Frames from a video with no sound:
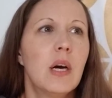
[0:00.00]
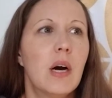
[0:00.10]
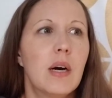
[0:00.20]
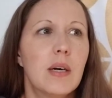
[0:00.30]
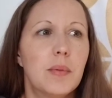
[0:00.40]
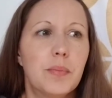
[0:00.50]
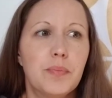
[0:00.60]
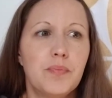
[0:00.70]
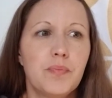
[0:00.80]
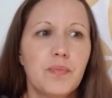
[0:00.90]

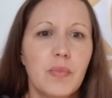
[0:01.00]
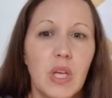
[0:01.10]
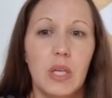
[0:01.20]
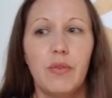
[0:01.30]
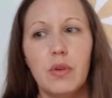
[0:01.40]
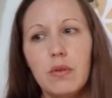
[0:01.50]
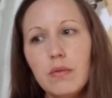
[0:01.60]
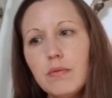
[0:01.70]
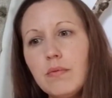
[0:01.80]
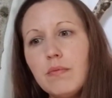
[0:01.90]
Um, and
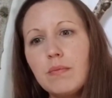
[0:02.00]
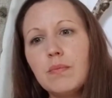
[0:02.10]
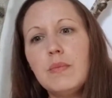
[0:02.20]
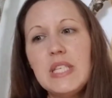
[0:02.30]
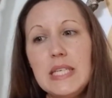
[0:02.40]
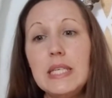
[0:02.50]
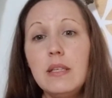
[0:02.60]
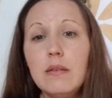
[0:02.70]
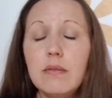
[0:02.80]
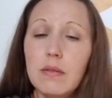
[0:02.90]
even teen
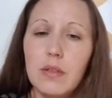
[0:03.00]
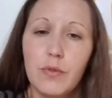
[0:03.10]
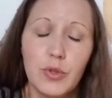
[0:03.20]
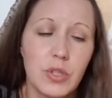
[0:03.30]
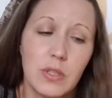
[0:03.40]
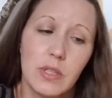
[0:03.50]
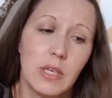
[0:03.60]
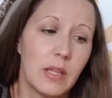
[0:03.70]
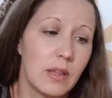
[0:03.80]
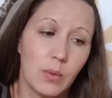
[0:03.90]
unfortunately
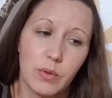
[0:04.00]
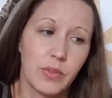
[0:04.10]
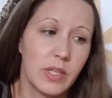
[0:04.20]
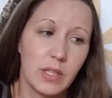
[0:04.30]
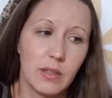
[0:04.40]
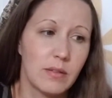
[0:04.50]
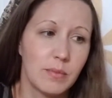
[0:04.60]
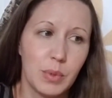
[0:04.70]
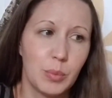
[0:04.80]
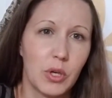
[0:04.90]
i think we're finding
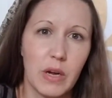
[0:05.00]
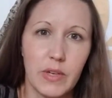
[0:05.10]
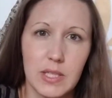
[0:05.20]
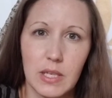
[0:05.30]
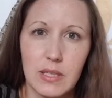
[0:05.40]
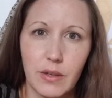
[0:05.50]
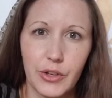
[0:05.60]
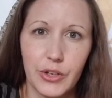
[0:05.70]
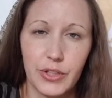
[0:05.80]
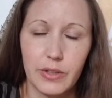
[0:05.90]
people are having sex
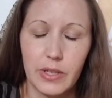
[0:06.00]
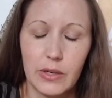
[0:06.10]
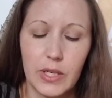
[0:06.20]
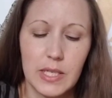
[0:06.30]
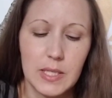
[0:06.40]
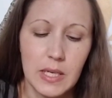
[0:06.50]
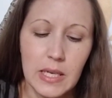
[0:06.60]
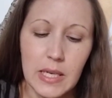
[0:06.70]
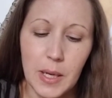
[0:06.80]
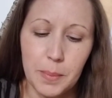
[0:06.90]
younger and younger nowadays
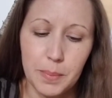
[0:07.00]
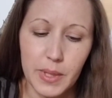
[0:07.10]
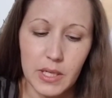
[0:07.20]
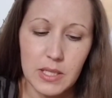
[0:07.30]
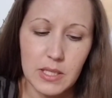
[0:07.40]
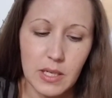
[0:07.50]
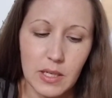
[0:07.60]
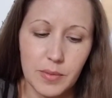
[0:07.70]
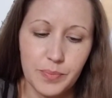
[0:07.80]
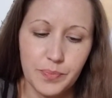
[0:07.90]
but
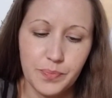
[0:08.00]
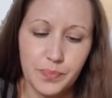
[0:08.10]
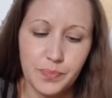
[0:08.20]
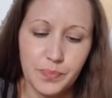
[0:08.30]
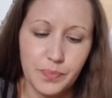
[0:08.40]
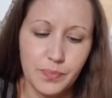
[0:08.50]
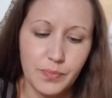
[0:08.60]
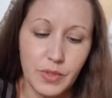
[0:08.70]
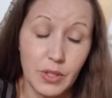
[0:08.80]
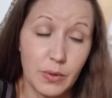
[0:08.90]
um,
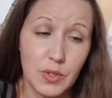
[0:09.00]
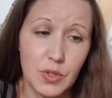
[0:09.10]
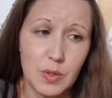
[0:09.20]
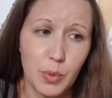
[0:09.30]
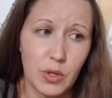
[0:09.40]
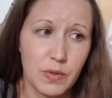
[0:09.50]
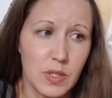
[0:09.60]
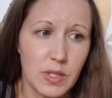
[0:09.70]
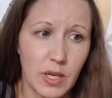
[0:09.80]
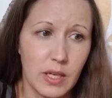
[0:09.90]
you know it's just a part of
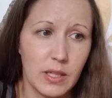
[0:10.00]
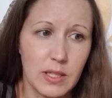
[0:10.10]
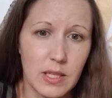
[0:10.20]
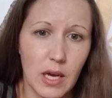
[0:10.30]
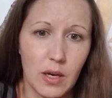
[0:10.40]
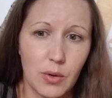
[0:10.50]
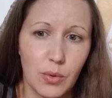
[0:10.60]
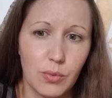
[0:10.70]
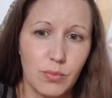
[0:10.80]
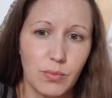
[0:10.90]
society this how